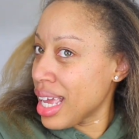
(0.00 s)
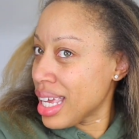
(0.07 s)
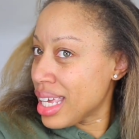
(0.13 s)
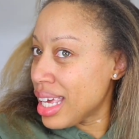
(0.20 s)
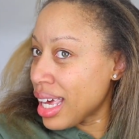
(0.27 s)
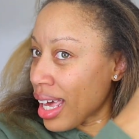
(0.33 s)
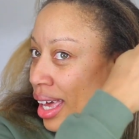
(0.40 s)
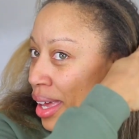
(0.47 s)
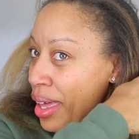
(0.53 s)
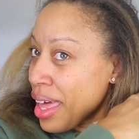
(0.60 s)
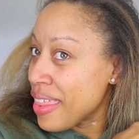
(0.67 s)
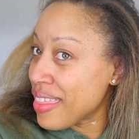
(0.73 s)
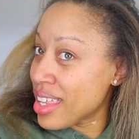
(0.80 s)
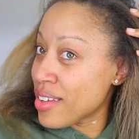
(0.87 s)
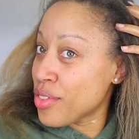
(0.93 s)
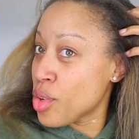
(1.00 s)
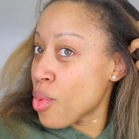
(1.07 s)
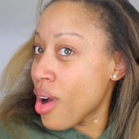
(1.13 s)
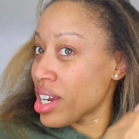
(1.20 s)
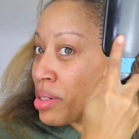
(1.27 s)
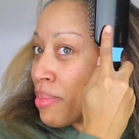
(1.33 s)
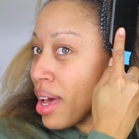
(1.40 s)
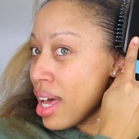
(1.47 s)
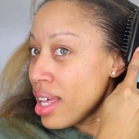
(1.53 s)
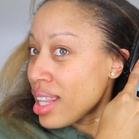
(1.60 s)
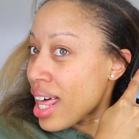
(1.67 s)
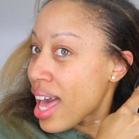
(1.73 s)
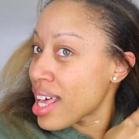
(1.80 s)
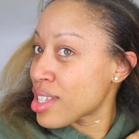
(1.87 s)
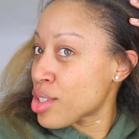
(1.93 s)
yeah. And then if you watch my
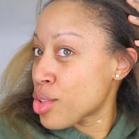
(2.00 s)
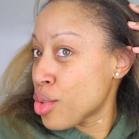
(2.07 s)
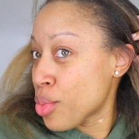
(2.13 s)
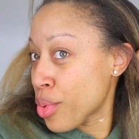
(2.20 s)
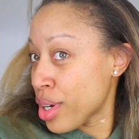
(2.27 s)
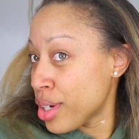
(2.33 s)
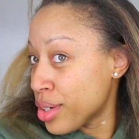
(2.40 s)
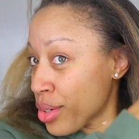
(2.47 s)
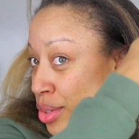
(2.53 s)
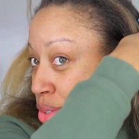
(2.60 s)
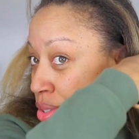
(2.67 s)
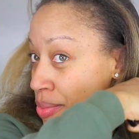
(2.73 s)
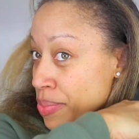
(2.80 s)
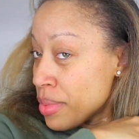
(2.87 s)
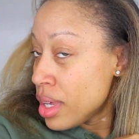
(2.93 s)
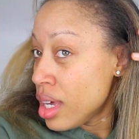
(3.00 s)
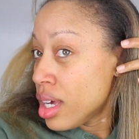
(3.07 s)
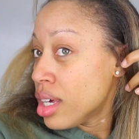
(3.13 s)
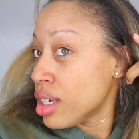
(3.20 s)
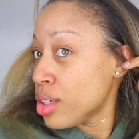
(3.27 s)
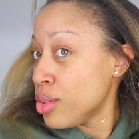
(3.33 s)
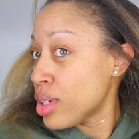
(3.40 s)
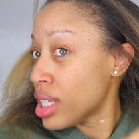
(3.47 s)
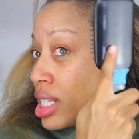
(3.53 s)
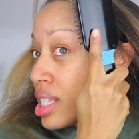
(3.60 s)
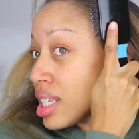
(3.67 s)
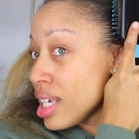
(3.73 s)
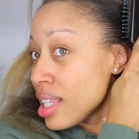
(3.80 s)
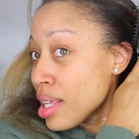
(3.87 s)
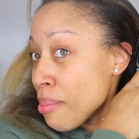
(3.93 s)
last 2 reels, you can
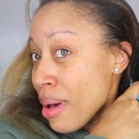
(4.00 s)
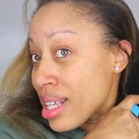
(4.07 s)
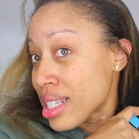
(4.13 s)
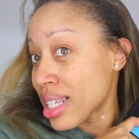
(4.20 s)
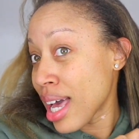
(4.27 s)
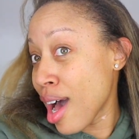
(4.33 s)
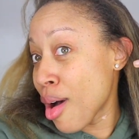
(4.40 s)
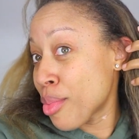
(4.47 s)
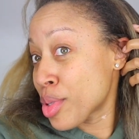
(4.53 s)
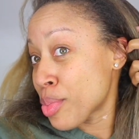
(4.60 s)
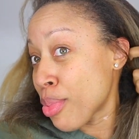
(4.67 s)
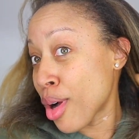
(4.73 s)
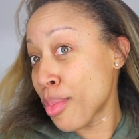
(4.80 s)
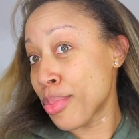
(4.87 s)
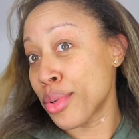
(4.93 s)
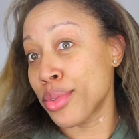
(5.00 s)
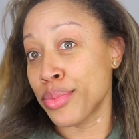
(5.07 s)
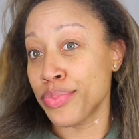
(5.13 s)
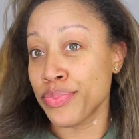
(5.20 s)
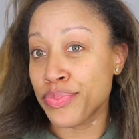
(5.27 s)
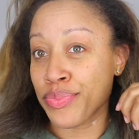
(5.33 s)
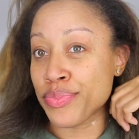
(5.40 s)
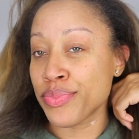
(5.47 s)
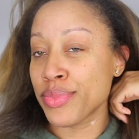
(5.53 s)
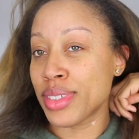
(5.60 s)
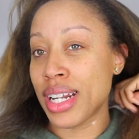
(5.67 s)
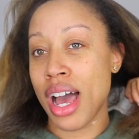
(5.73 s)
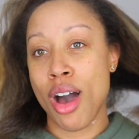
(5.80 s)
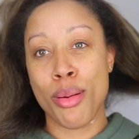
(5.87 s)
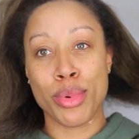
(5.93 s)
see that my scalp was purple.
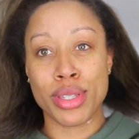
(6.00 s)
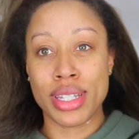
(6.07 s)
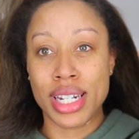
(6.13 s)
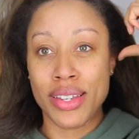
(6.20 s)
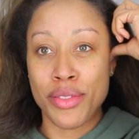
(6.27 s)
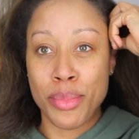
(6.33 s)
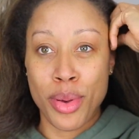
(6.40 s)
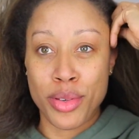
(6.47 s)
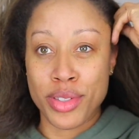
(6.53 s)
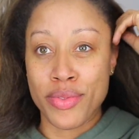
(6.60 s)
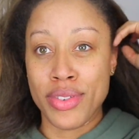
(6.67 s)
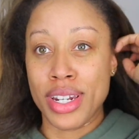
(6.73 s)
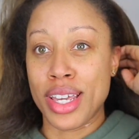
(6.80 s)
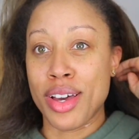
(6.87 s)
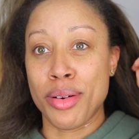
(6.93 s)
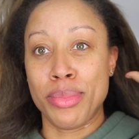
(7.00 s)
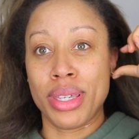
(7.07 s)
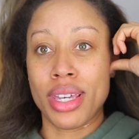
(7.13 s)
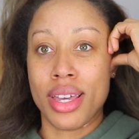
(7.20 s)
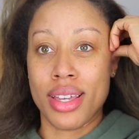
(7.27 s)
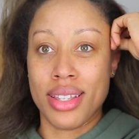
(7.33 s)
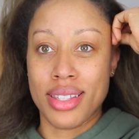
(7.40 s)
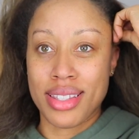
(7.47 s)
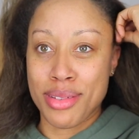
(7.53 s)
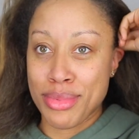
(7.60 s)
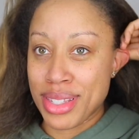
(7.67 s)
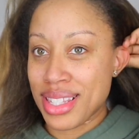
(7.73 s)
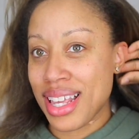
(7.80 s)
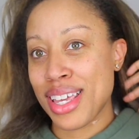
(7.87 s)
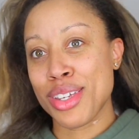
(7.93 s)
And I almost didn't even post a video because I
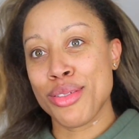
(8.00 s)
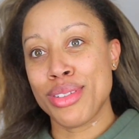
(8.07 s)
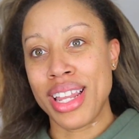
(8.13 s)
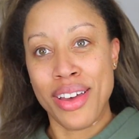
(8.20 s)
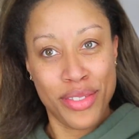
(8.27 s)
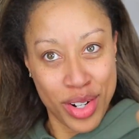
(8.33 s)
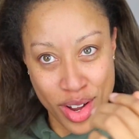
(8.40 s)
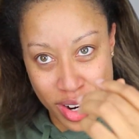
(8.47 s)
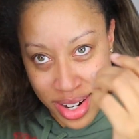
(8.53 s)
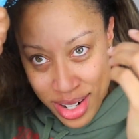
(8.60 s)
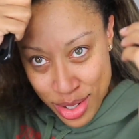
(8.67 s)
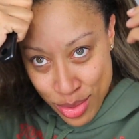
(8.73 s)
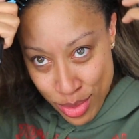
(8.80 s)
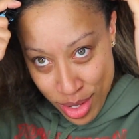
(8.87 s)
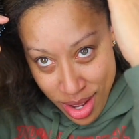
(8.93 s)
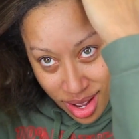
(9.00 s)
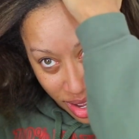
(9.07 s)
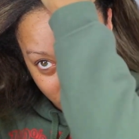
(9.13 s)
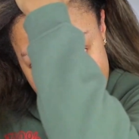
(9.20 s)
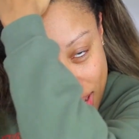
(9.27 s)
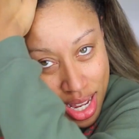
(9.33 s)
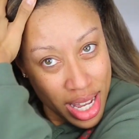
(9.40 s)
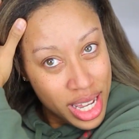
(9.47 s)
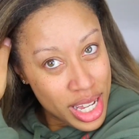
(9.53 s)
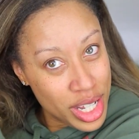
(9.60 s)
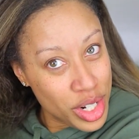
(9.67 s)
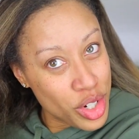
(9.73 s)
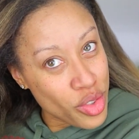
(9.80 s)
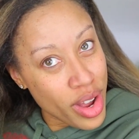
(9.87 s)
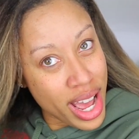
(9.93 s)
was like, you left it on there too long.
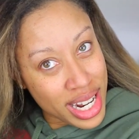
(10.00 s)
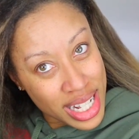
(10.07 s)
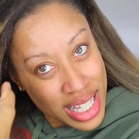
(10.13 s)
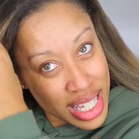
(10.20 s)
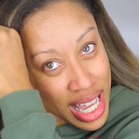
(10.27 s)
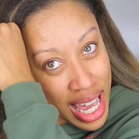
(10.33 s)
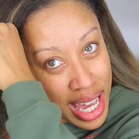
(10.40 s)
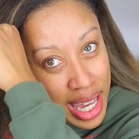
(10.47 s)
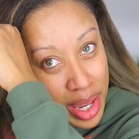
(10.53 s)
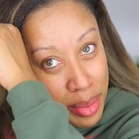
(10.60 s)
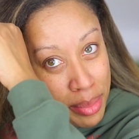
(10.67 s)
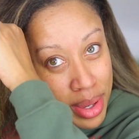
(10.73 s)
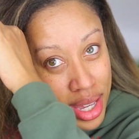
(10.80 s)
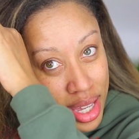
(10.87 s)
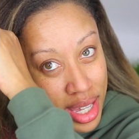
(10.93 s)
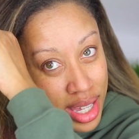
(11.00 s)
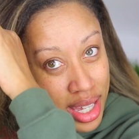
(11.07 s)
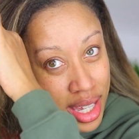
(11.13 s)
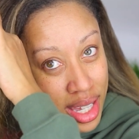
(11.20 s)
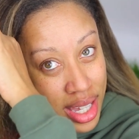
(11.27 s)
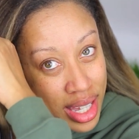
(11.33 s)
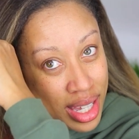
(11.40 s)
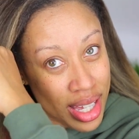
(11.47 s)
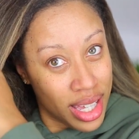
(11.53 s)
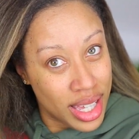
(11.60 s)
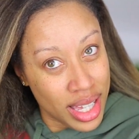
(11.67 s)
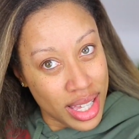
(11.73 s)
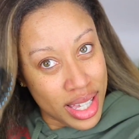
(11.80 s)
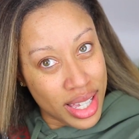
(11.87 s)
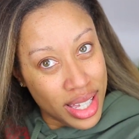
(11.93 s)
Trying to tame
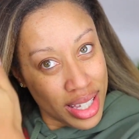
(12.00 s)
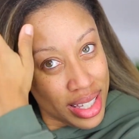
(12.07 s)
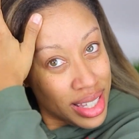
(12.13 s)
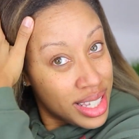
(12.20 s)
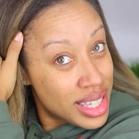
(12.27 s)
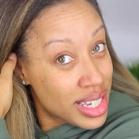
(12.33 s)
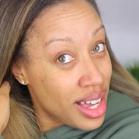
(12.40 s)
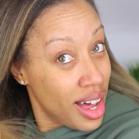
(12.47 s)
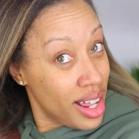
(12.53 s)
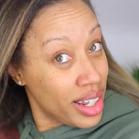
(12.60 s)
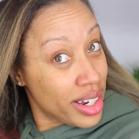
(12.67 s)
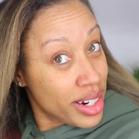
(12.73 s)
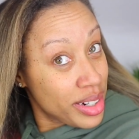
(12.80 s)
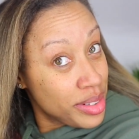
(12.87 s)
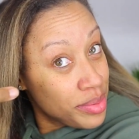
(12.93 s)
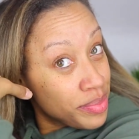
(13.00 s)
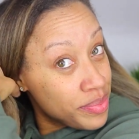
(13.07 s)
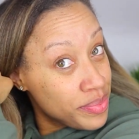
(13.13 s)
this color.